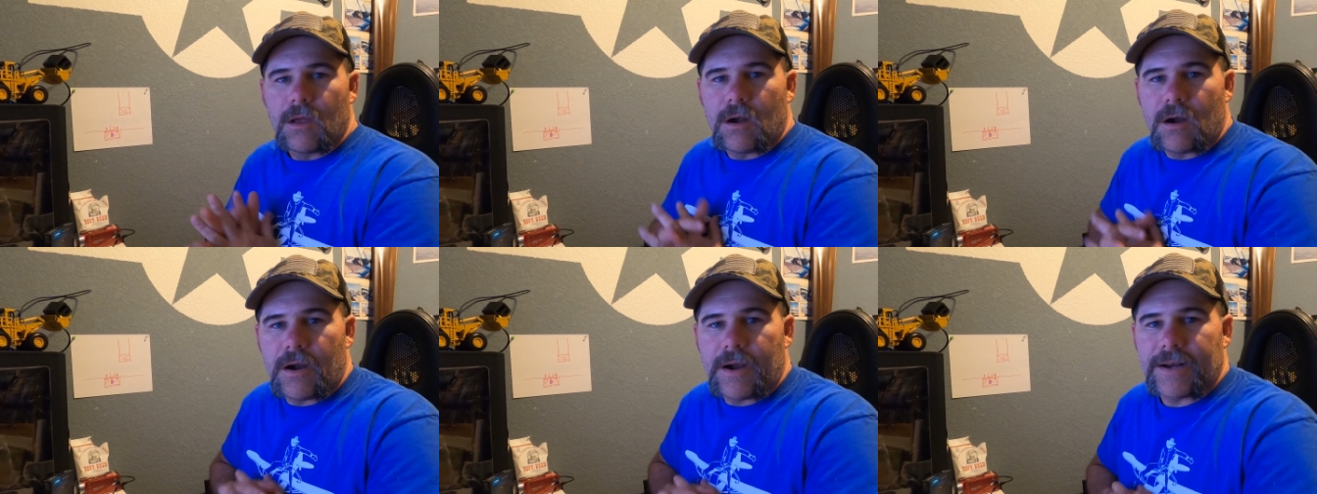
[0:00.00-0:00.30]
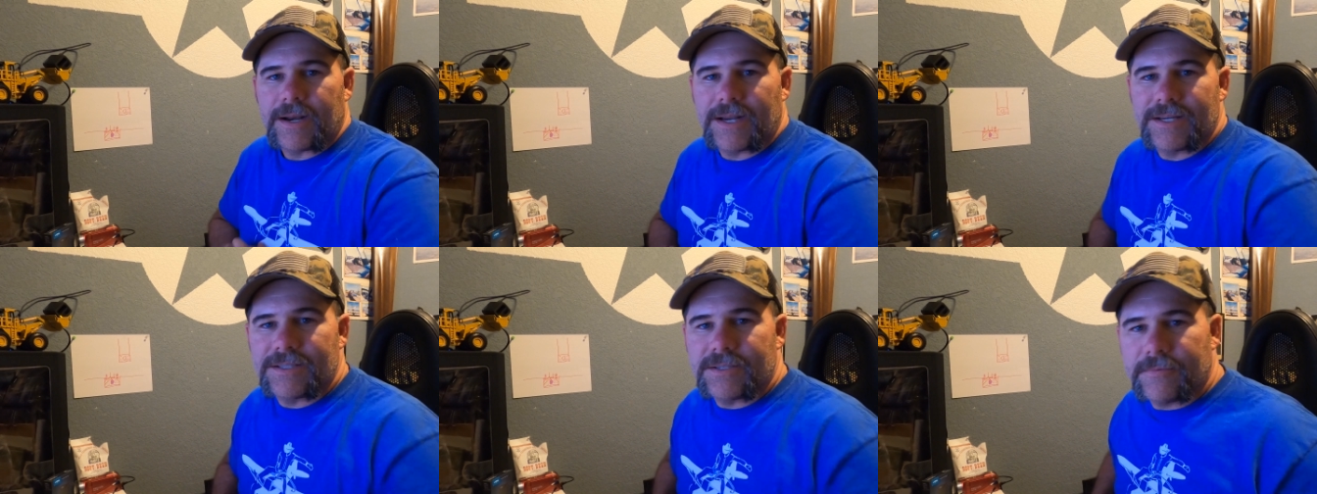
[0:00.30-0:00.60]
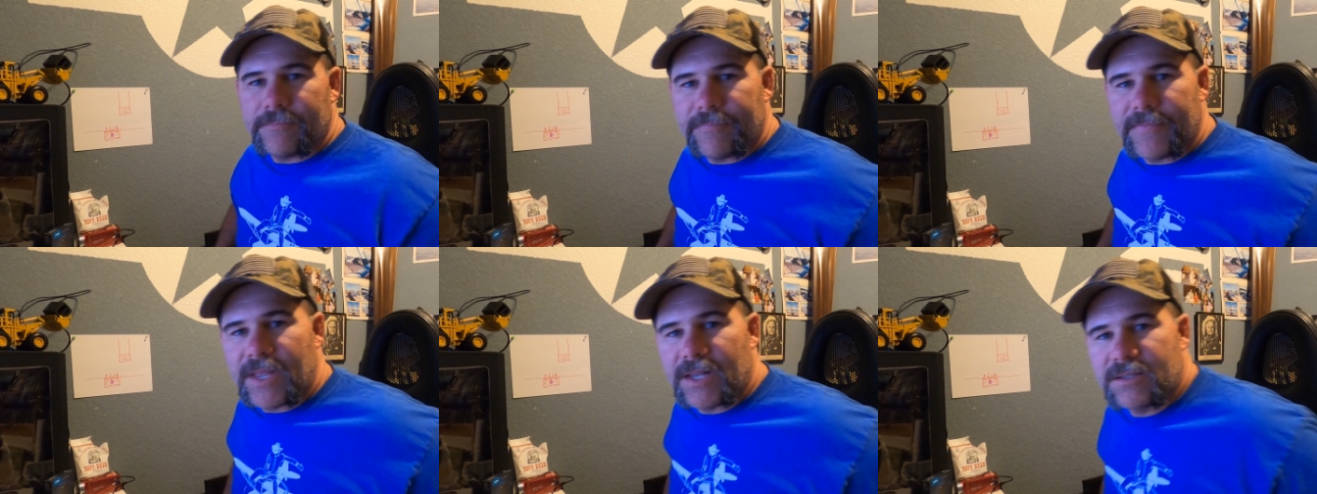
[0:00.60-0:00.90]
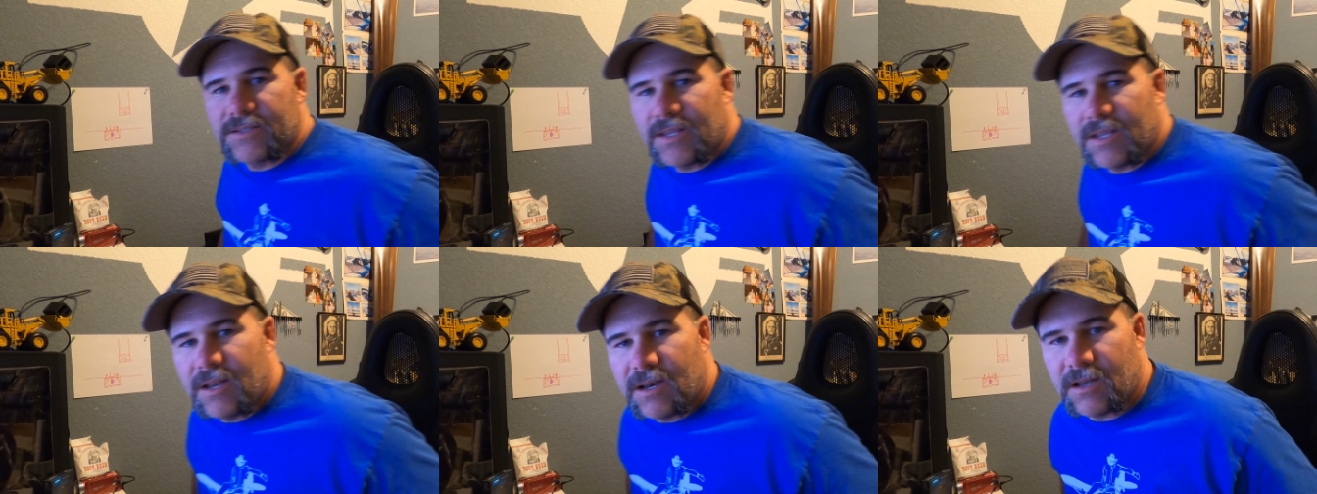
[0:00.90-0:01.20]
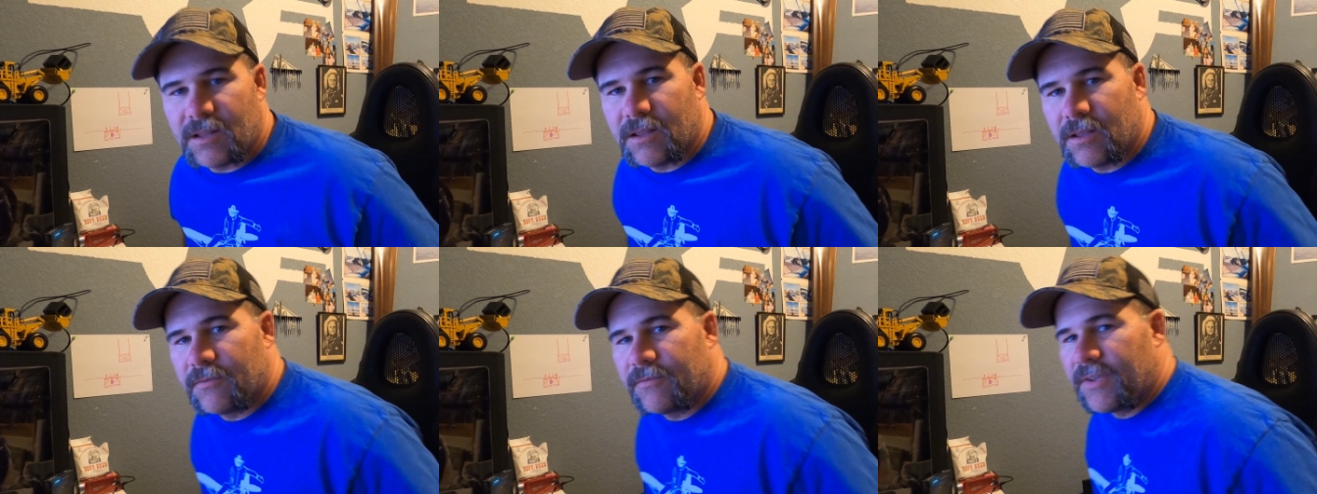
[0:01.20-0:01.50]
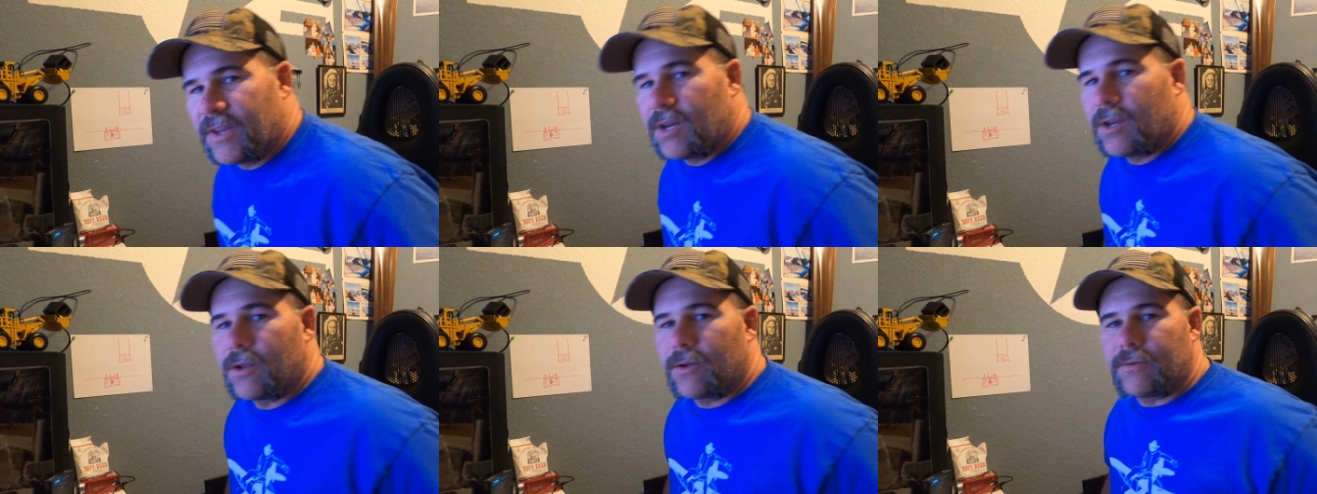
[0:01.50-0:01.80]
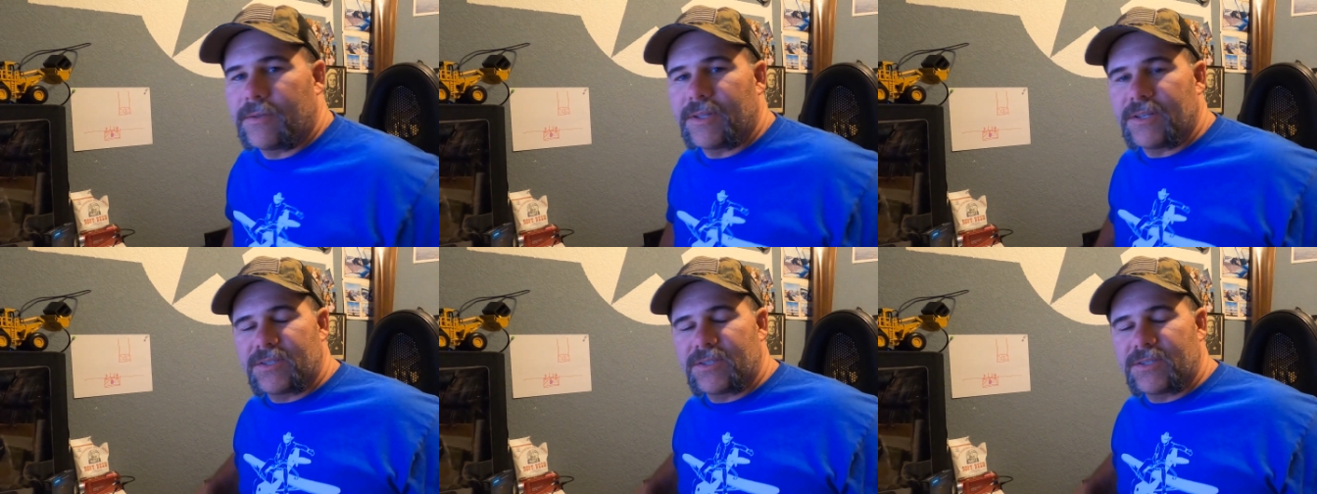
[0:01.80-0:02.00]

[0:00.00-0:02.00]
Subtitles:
Alright guys, that's the end of the video.